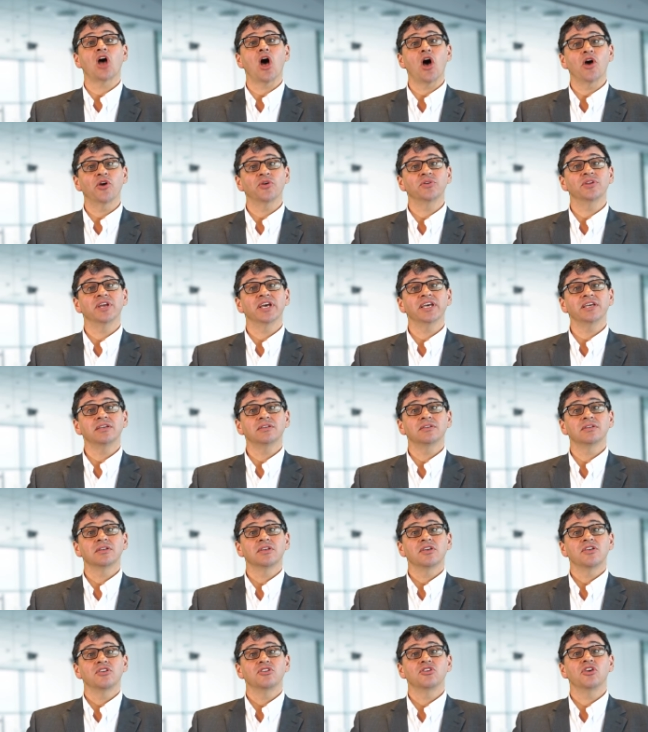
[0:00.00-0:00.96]
owner,
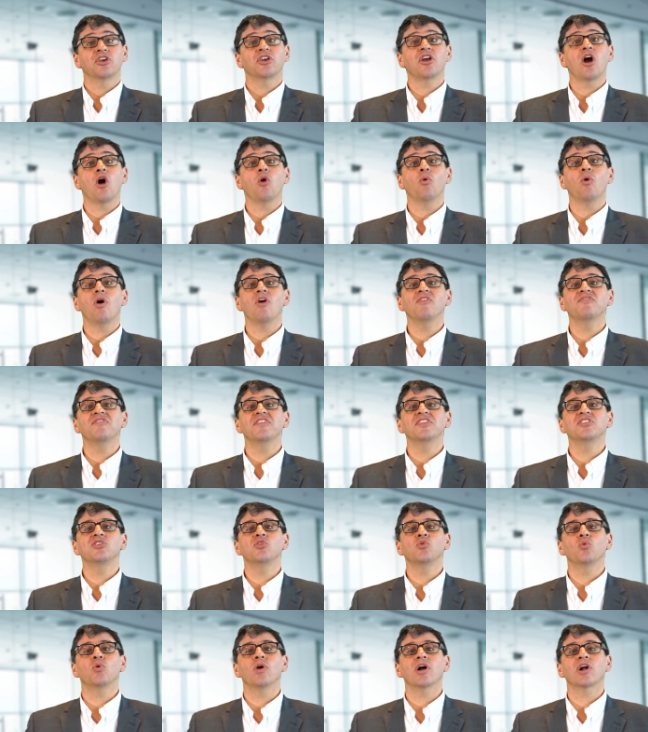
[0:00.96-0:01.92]
you go off
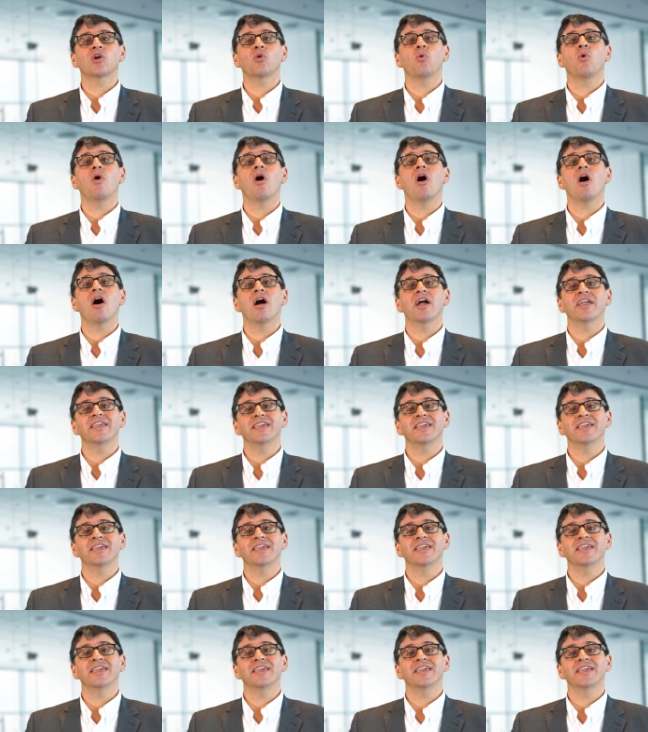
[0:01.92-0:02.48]
and you acquire